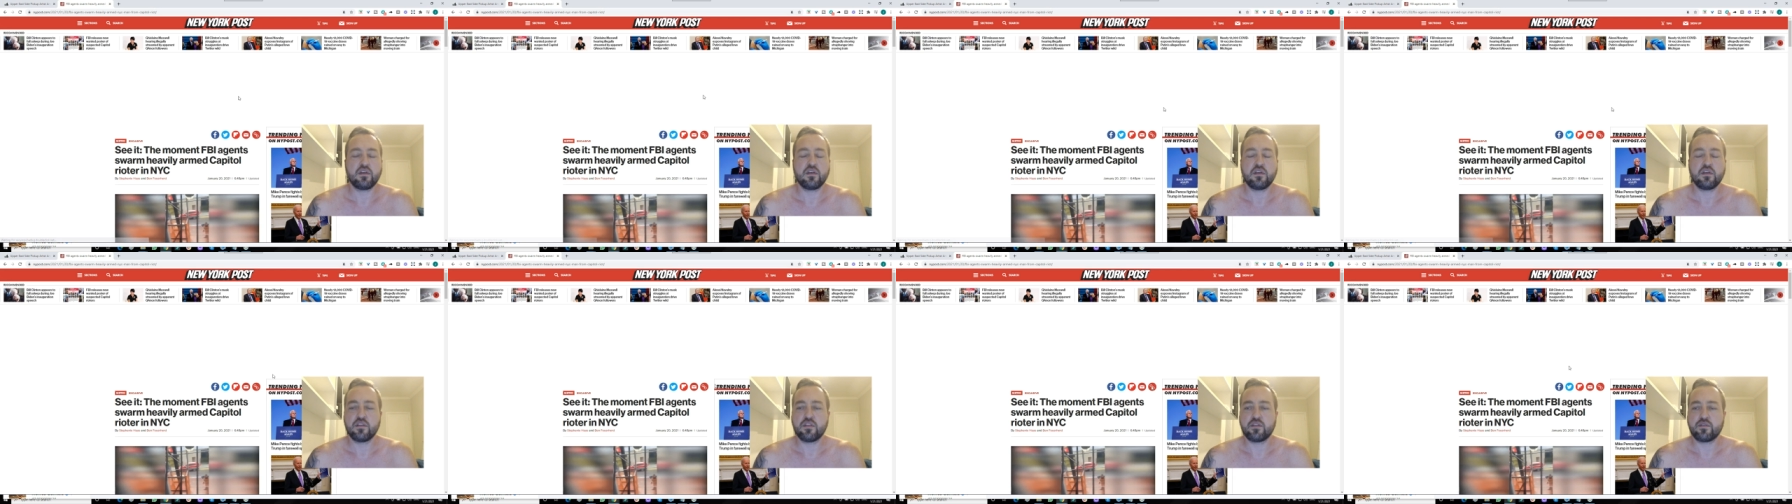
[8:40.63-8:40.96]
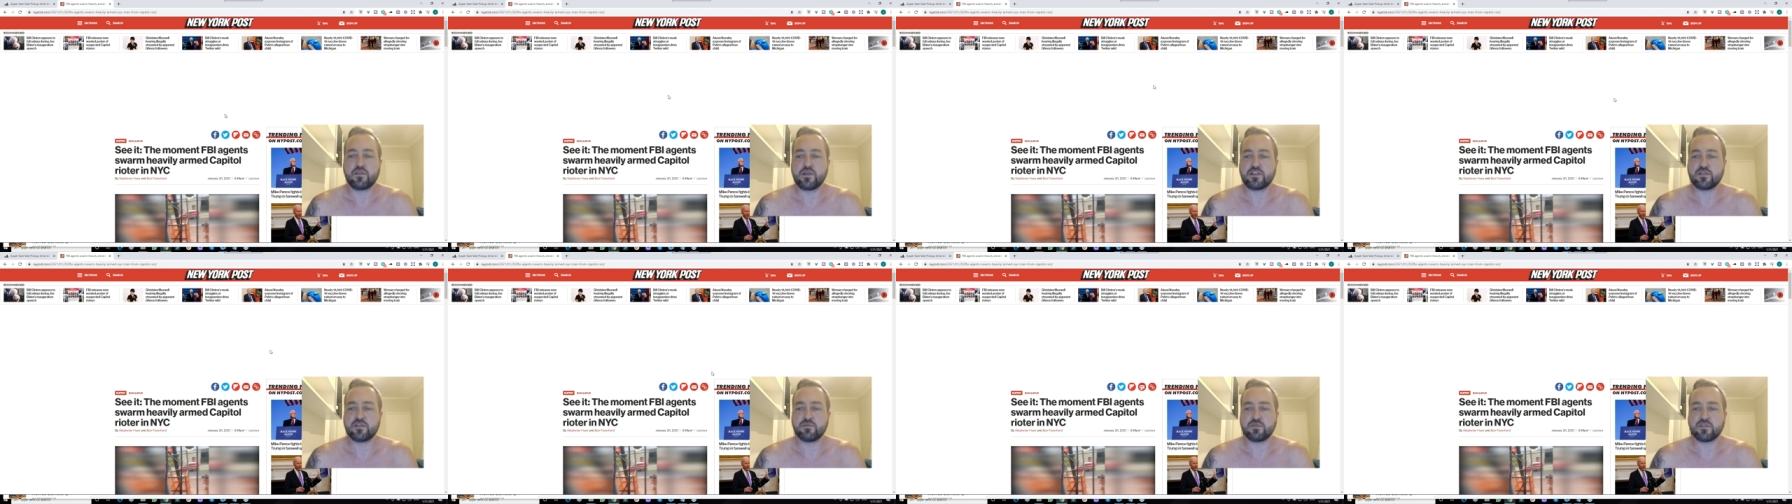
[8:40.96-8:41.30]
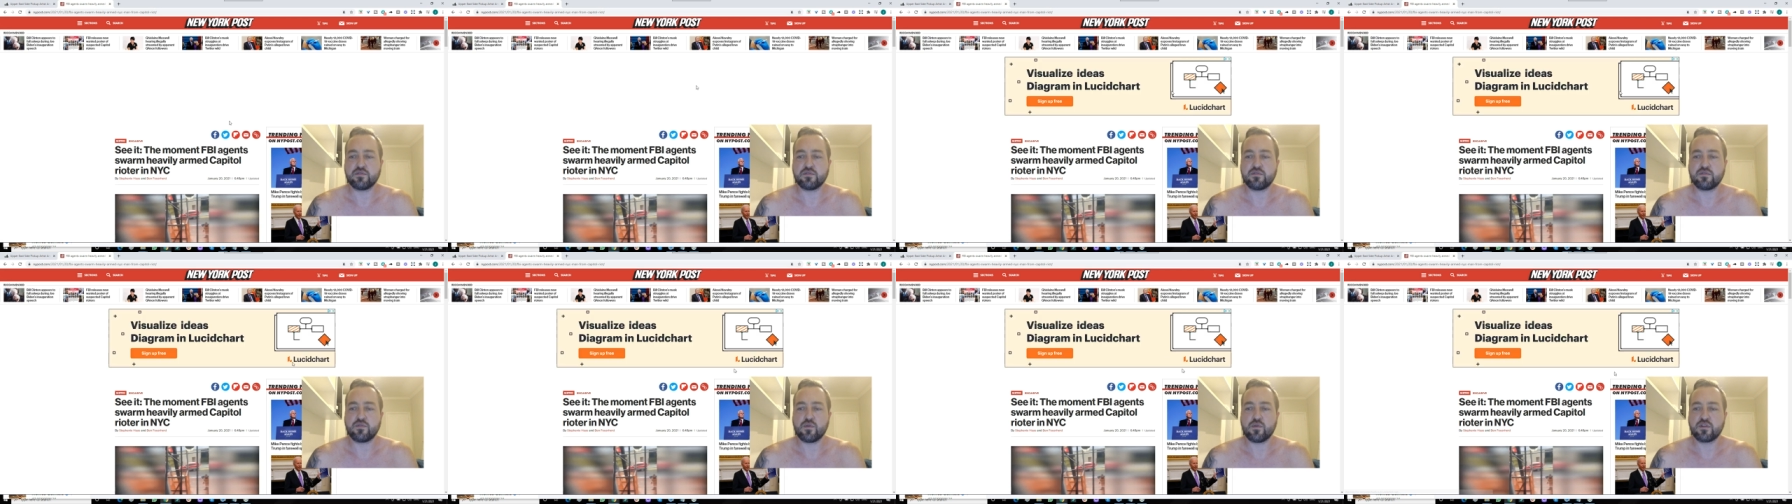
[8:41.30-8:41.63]
threesomes and
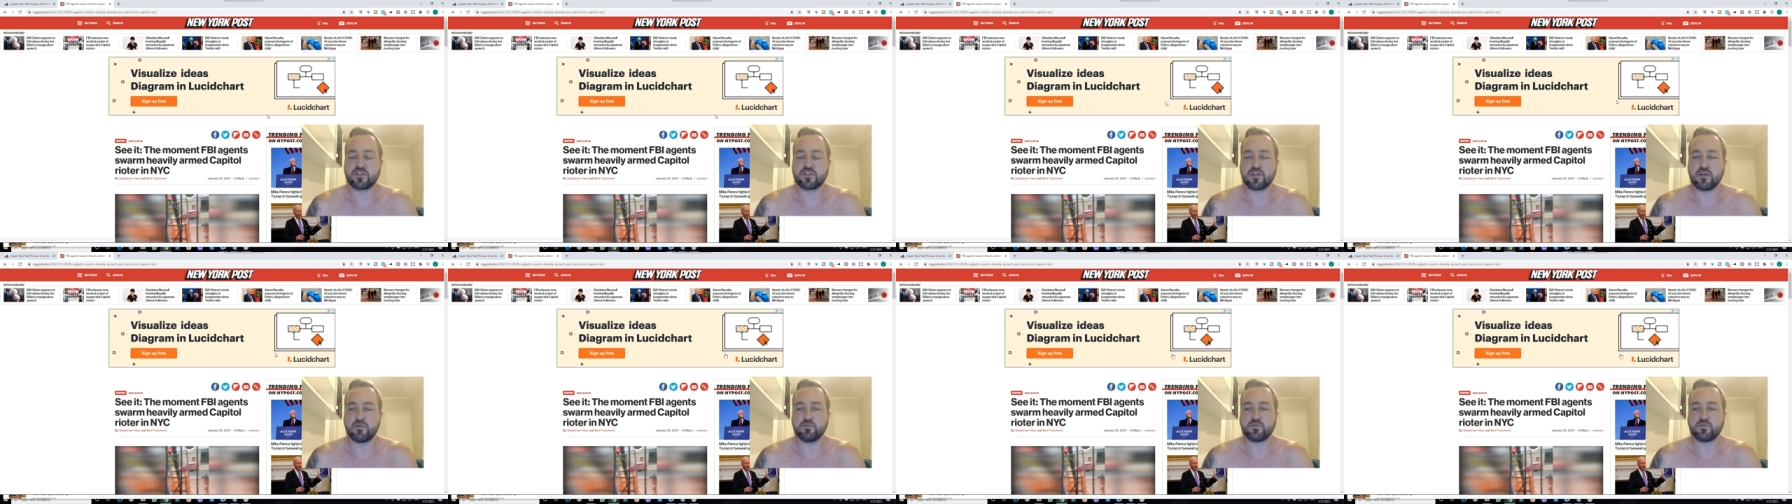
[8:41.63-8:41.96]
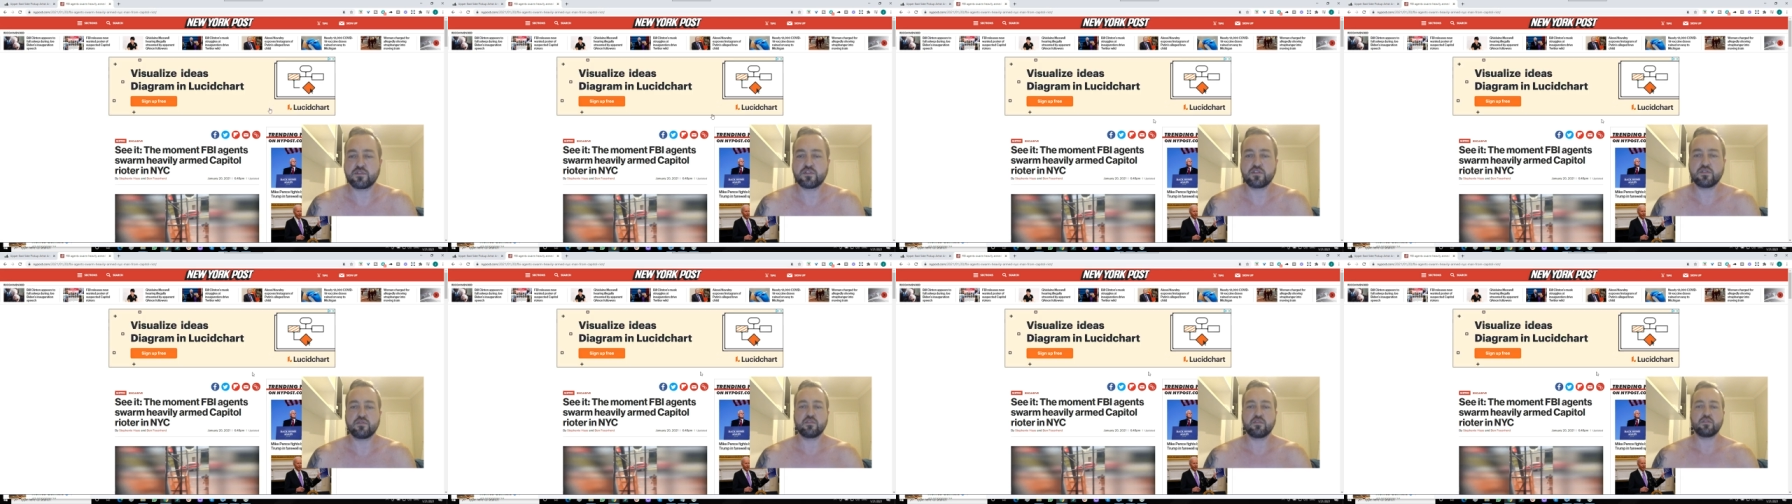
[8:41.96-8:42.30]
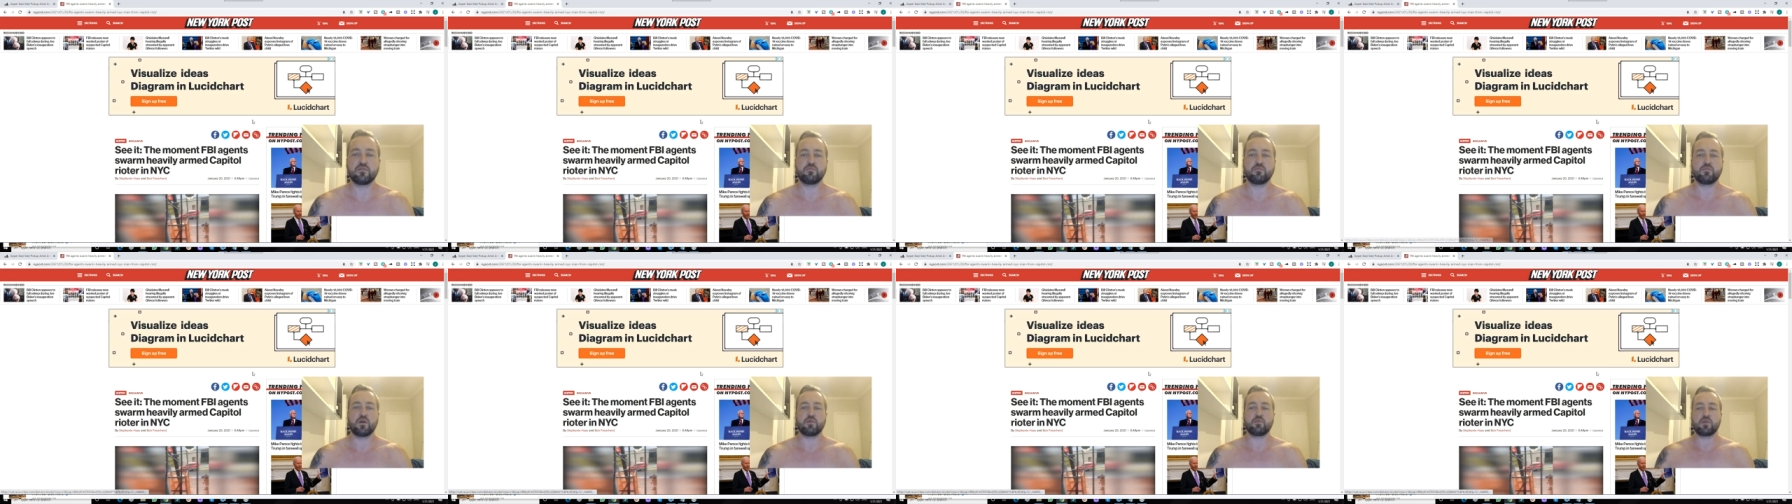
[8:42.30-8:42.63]
foursomes.
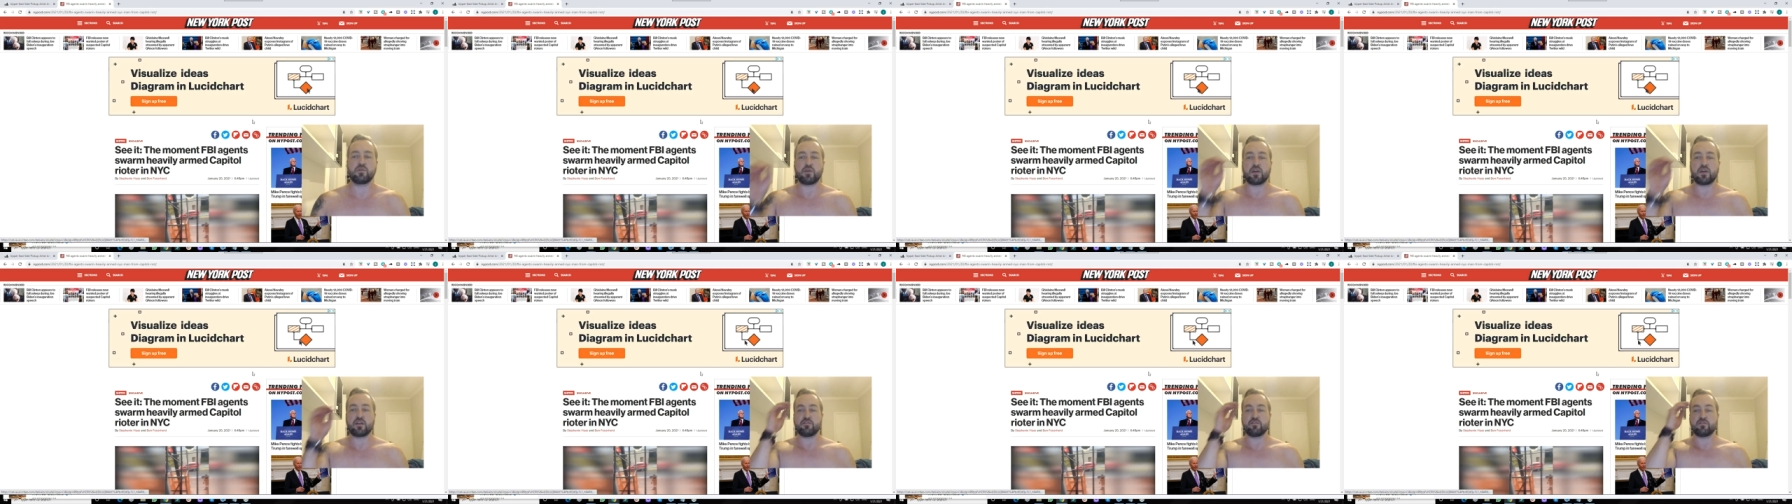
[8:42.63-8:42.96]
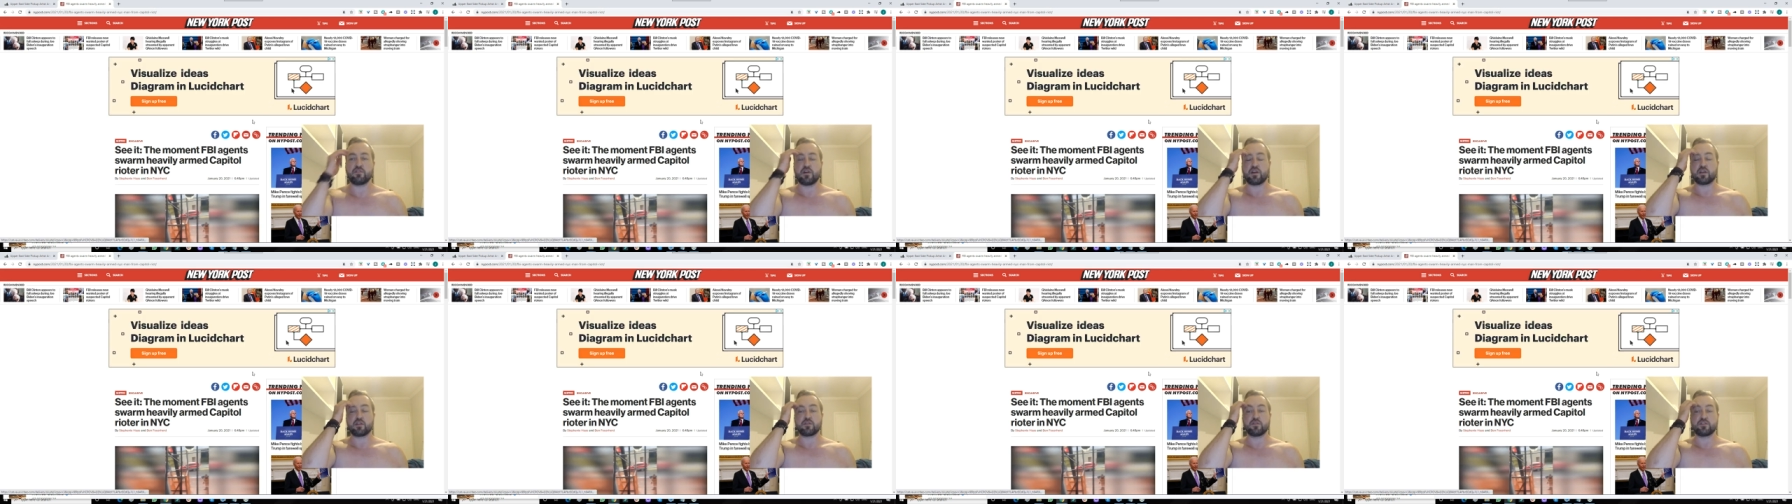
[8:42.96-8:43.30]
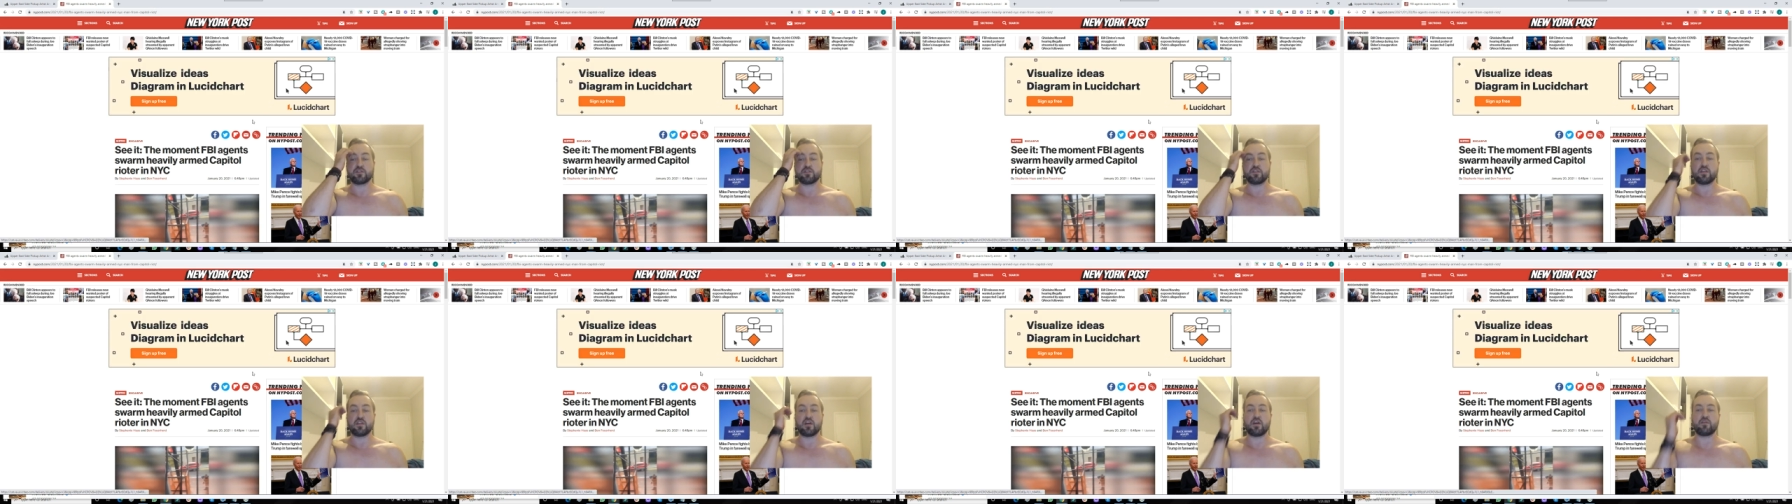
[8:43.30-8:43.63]
But we made it very clear to
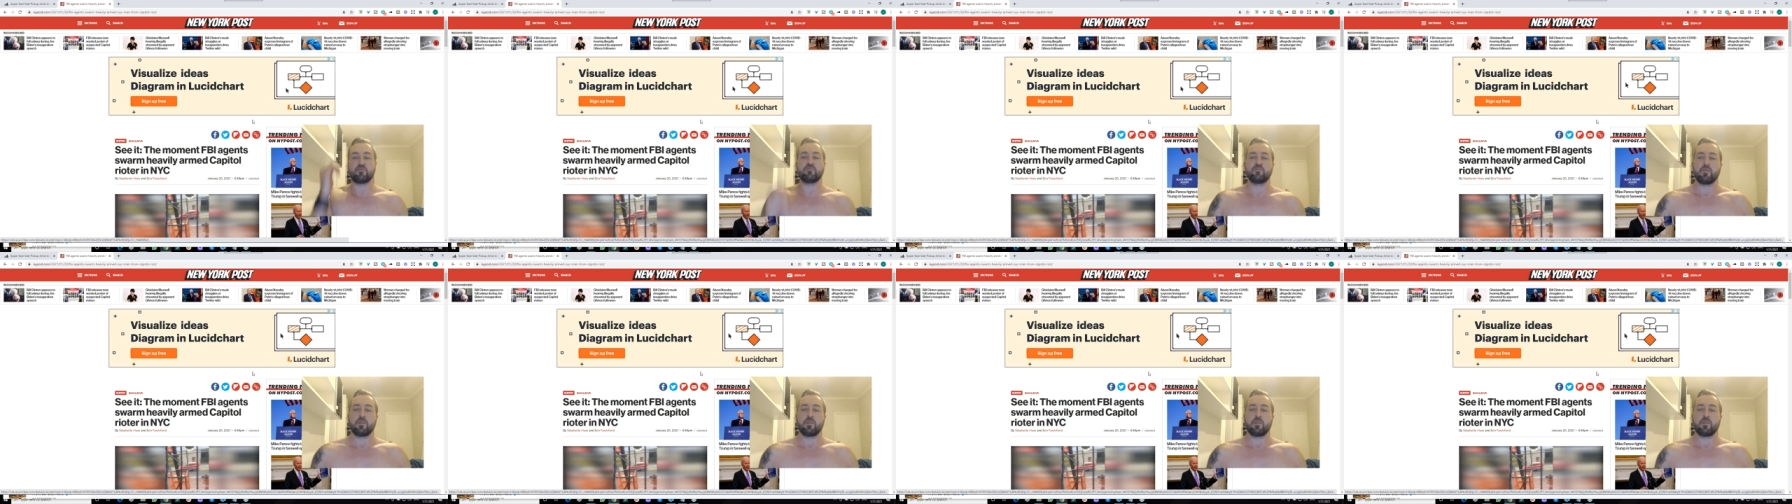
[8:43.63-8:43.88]
them